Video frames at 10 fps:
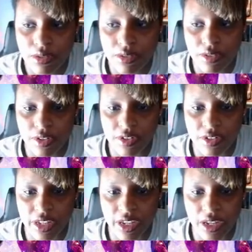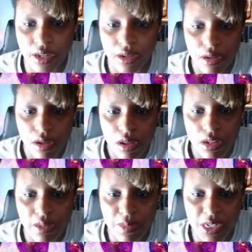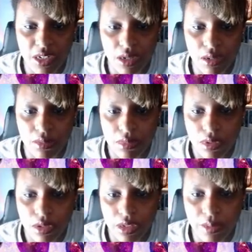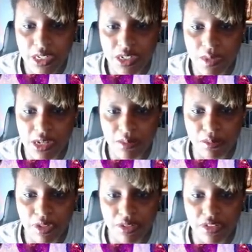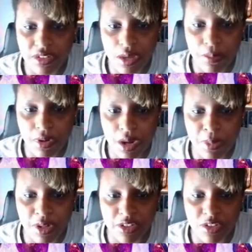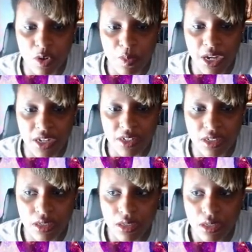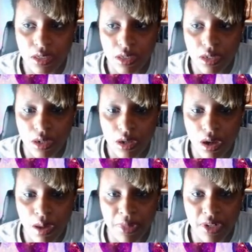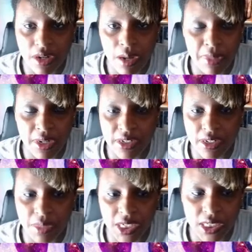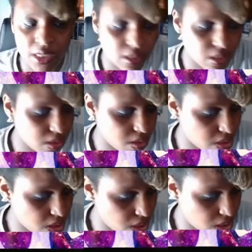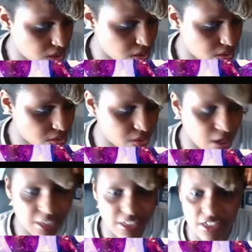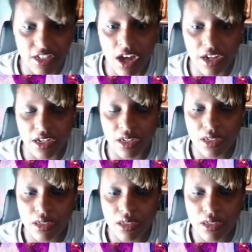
So there's that. Look at me dumb. Look at me dumb. I done burnt this. I, I burnt this whole pasta. I burnt. I burn it, bruh. No, this is soggy.